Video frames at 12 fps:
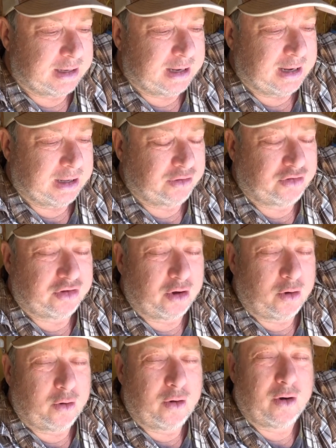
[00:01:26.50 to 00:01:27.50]
And
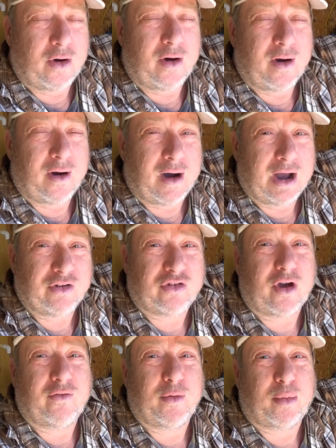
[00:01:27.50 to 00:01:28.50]
so I
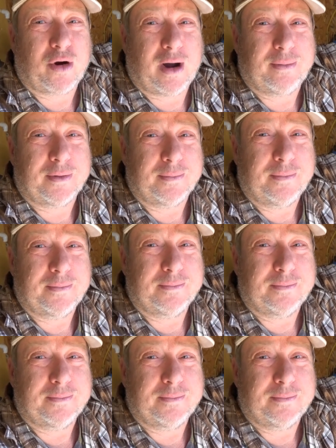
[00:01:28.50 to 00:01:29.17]
solved the problem.